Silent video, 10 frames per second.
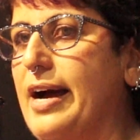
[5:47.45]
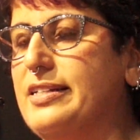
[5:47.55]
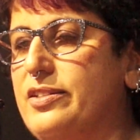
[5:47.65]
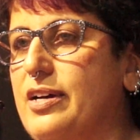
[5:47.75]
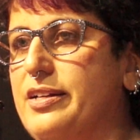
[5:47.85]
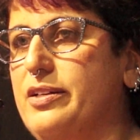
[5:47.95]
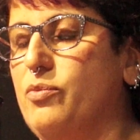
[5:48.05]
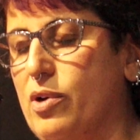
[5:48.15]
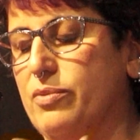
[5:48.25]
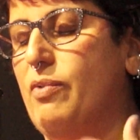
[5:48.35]
I
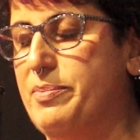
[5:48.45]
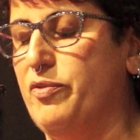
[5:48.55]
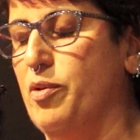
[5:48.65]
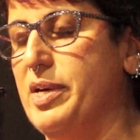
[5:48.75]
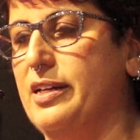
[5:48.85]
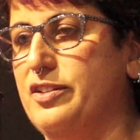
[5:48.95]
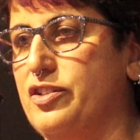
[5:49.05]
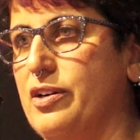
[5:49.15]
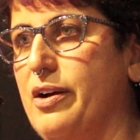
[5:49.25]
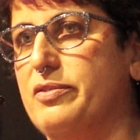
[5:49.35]
decided, well, right before my
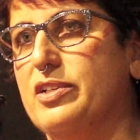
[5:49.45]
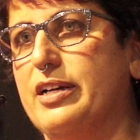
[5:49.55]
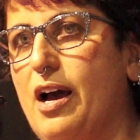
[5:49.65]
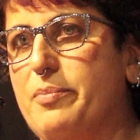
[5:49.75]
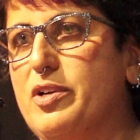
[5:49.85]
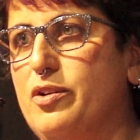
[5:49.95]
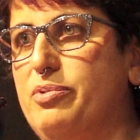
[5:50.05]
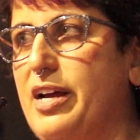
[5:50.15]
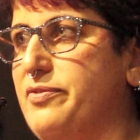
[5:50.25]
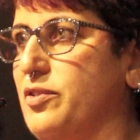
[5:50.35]
last year, I was like, I'm gonna
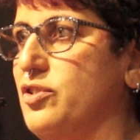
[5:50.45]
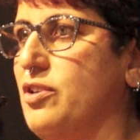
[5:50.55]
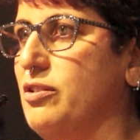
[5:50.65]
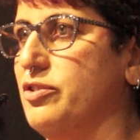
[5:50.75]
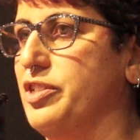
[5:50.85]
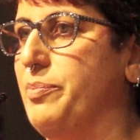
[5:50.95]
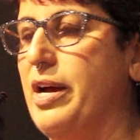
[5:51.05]
apply for a scholarship.